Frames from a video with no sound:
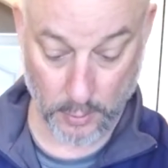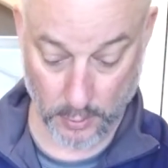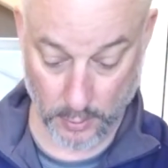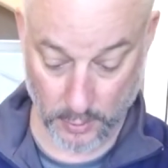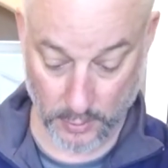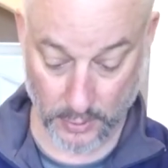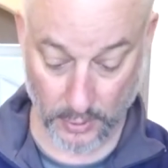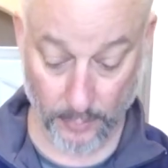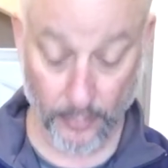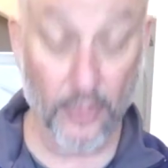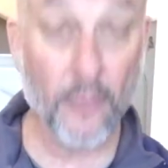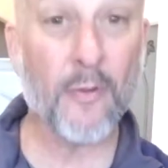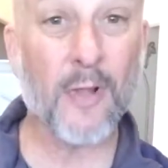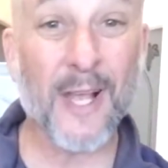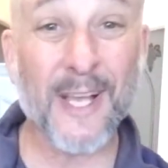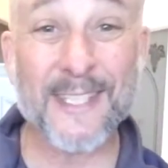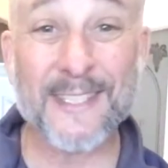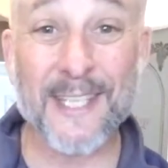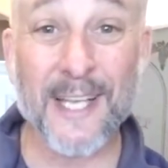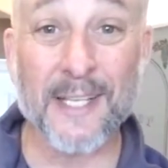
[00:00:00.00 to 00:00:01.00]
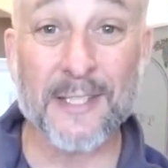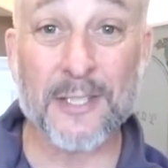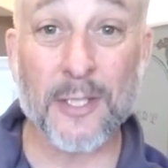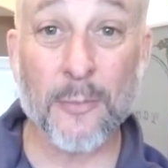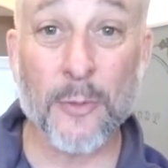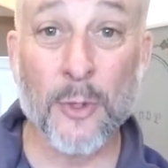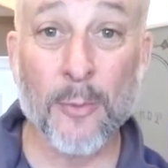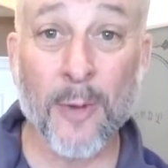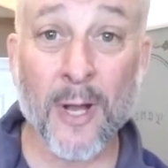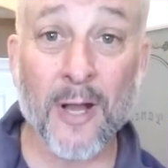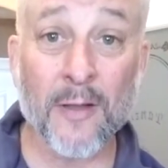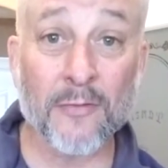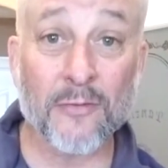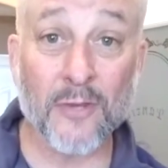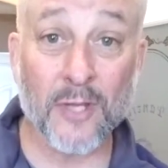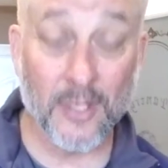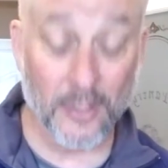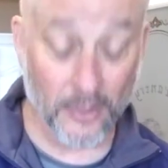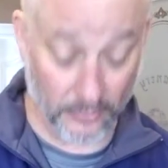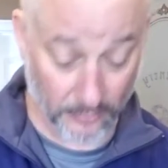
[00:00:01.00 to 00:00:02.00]
Some of you, like I said, some of you might have
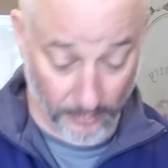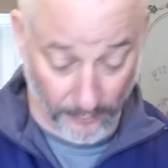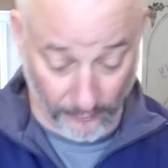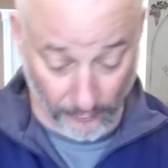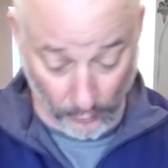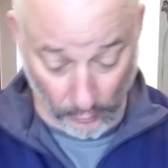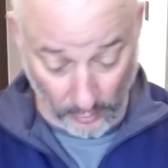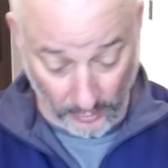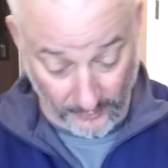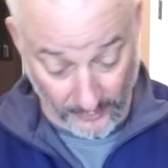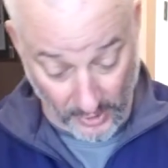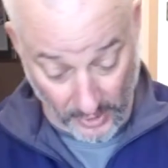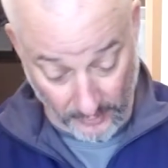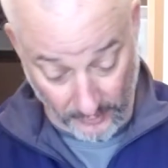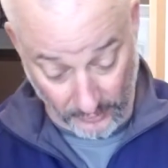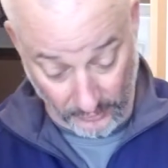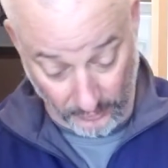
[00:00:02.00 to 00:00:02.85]
seen this before or done this